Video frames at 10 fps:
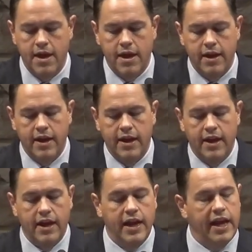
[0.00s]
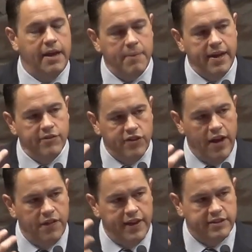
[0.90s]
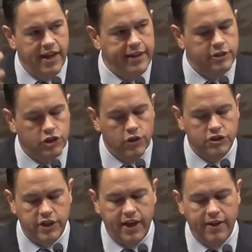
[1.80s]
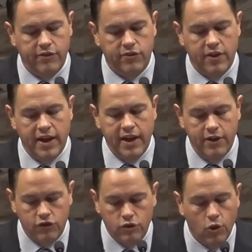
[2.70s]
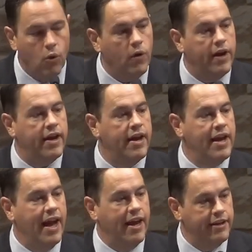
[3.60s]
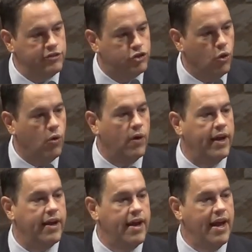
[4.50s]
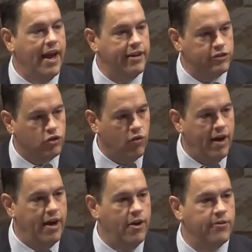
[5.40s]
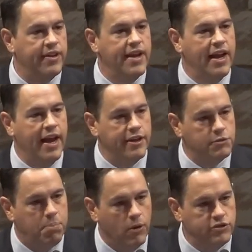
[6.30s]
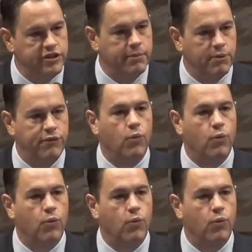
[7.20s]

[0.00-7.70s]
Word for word: He means that the Teddy Church is his glory and his joy and his crown and his boasting before the Lord.